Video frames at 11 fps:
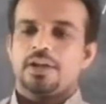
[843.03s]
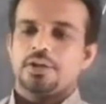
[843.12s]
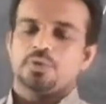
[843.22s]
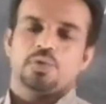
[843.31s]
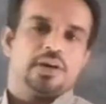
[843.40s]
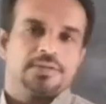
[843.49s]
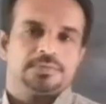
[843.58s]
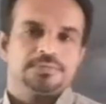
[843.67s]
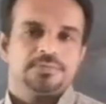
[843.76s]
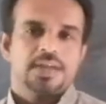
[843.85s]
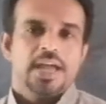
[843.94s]
World War.
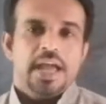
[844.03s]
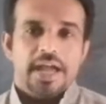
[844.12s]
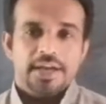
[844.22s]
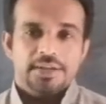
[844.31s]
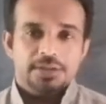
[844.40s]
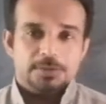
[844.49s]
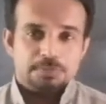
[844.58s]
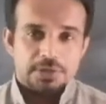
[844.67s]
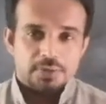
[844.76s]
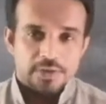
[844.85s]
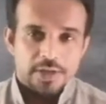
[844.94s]
And this
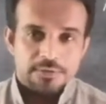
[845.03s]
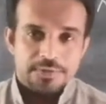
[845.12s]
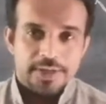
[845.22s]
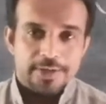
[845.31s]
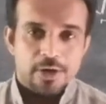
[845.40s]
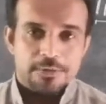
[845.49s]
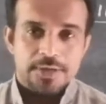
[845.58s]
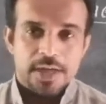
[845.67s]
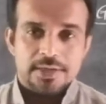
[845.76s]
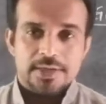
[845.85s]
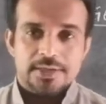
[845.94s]
particular feeling of
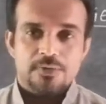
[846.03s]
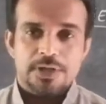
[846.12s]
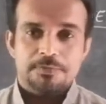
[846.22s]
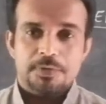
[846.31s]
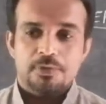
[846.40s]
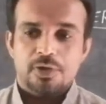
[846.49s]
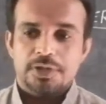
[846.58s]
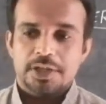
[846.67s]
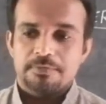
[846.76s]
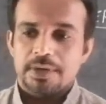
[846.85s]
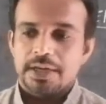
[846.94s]
nationalism was
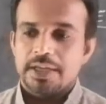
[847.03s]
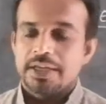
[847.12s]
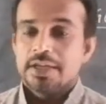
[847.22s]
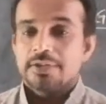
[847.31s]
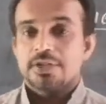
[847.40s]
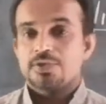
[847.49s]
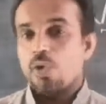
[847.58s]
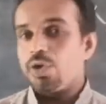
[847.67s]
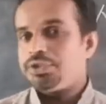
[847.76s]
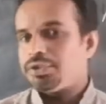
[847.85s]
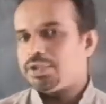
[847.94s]
promoted by the
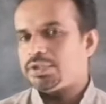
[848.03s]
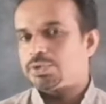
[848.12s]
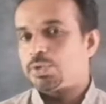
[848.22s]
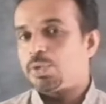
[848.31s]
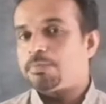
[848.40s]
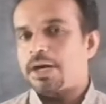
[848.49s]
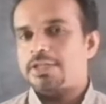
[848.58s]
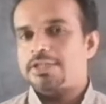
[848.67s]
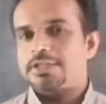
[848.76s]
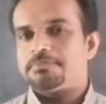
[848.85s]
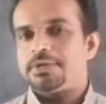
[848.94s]
soldiers who
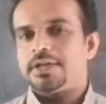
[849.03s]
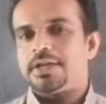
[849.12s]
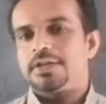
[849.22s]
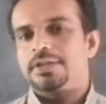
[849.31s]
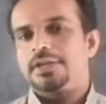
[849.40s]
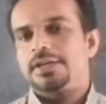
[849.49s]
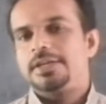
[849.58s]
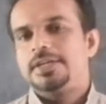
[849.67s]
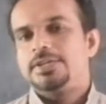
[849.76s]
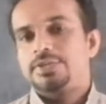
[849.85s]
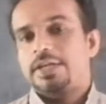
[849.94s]
participated in
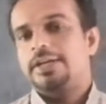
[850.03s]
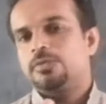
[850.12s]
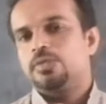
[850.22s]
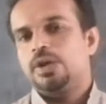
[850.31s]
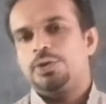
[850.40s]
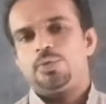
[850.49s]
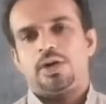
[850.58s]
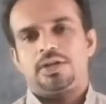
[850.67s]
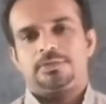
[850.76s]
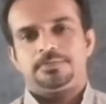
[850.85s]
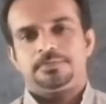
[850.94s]
the Second World
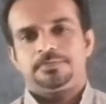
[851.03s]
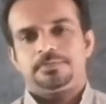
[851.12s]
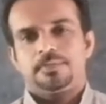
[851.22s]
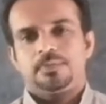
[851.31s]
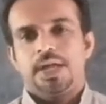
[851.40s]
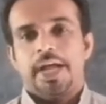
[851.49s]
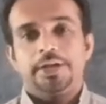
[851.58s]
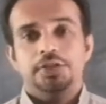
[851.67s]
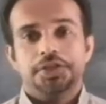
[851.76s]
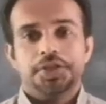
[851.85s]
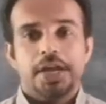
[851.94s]
War
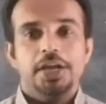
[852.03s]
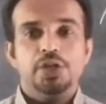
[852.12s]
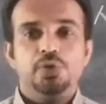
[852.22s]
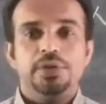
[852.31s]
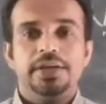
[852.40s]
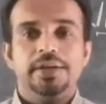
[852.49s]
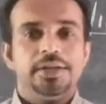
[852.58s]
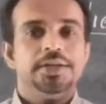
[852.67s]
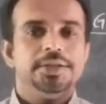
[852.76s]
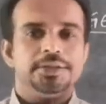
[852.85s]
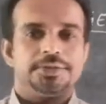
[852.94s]
and the trade union
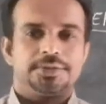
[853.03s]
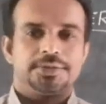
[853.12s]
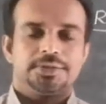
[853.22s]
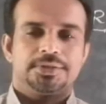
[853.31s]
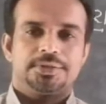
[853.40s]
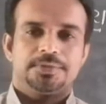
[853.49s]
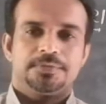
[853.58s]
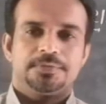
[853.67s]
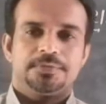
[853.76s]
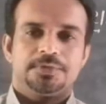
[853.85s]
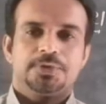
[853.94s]
leaders.
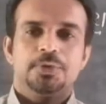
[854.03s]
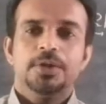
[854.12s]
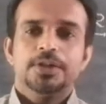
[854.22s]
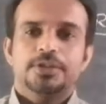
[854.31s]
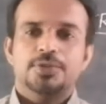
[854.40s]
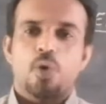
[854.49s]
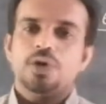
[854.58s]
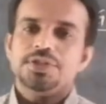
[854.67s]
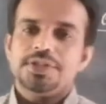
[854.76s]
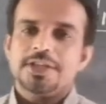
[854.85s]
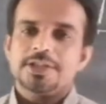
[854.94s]
So the
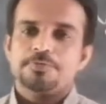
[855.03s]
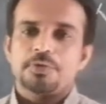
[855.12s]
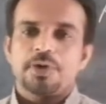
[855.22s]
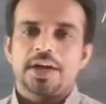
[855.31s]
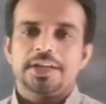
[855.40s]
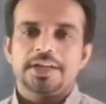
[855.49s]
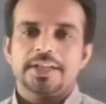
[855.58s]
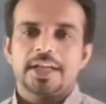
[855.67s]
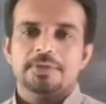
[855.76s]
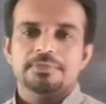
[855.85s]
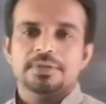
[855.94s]
soldiers provided
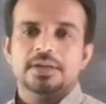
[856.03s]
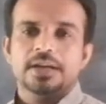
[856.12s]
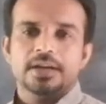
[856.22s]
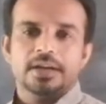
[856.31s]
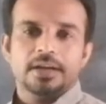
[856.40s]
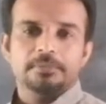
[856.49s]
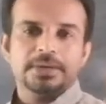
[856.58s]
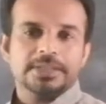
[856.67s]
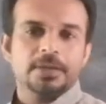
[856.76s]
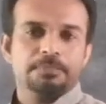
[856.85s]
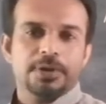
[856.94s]
that
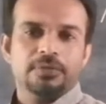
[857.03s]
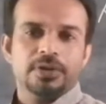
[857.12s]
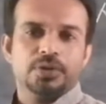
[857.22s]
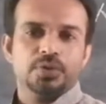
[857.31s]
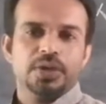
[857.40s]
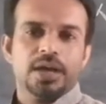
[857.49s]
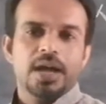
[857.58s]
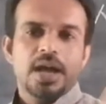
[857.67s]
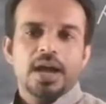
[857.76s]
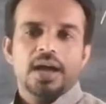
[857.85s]
muscle power to the